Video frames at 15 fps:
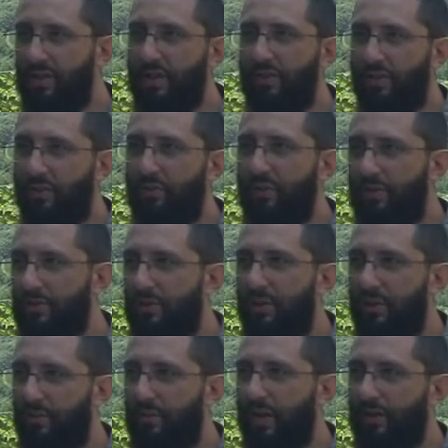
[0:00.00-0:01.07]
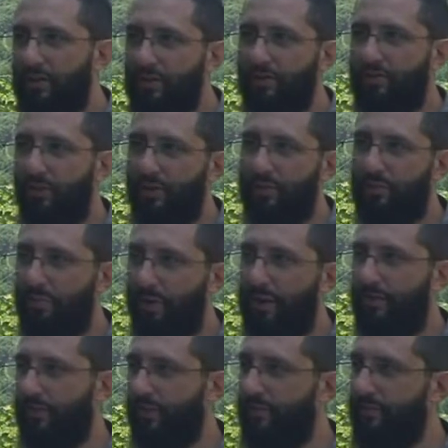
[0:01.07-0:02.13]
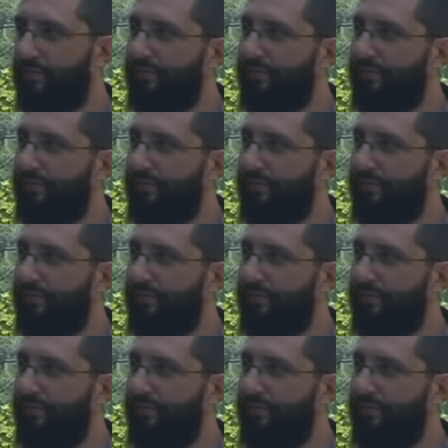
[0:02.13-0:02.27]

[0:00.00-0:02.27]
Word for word: He knows what he's talking about. You're a false prophet.